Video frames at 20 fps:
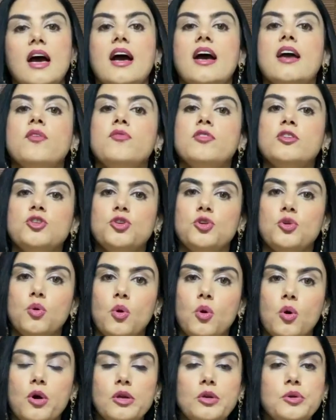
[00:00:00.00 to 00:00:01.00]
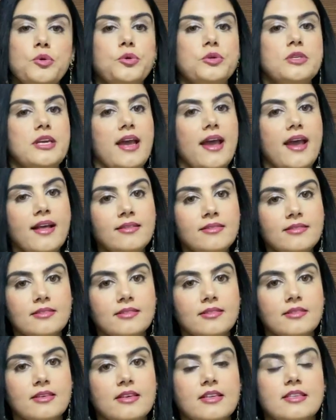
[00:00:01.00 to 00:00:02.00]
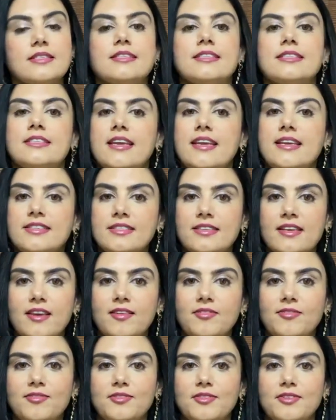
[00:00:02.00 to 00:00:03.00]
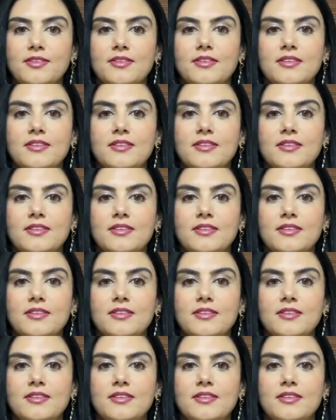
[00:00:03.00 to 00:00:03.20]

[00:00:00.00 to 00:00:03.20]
I wish you all good health. Stay safe.